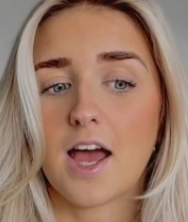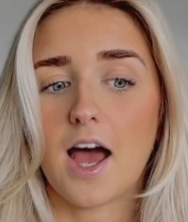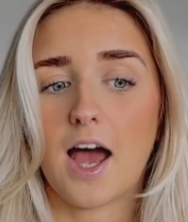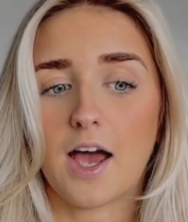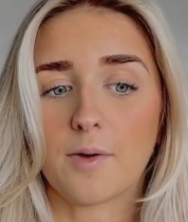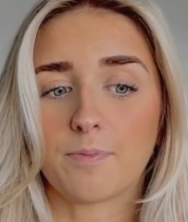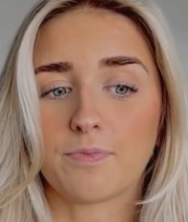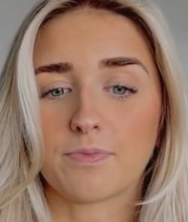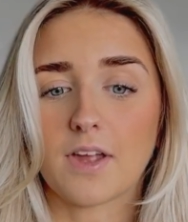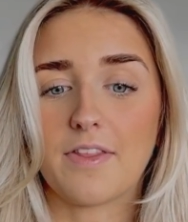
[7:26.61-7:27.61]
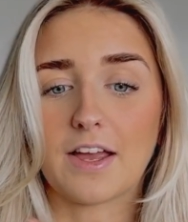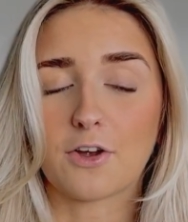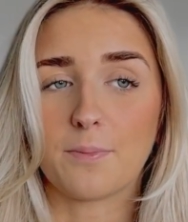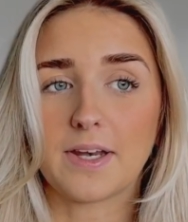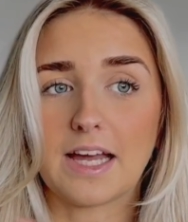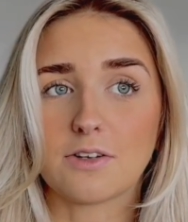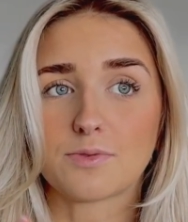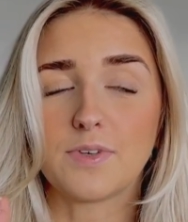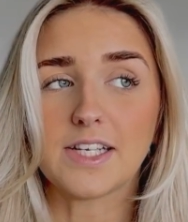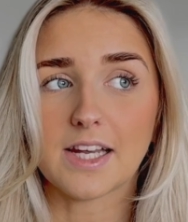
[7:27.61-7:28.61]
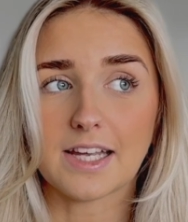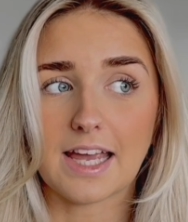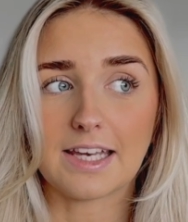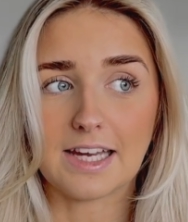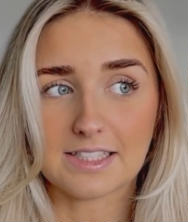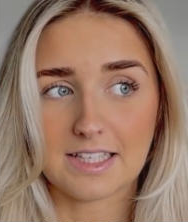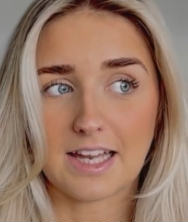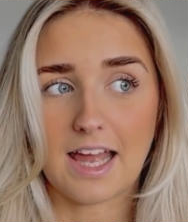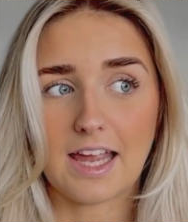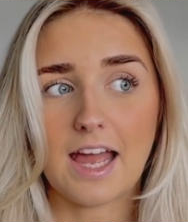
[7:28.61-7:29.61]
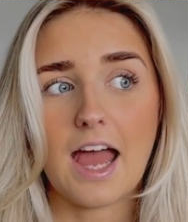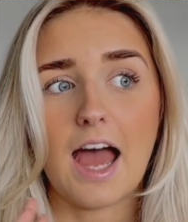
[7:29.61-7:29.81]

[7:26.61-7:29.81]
I then got my nails redone again yesterday,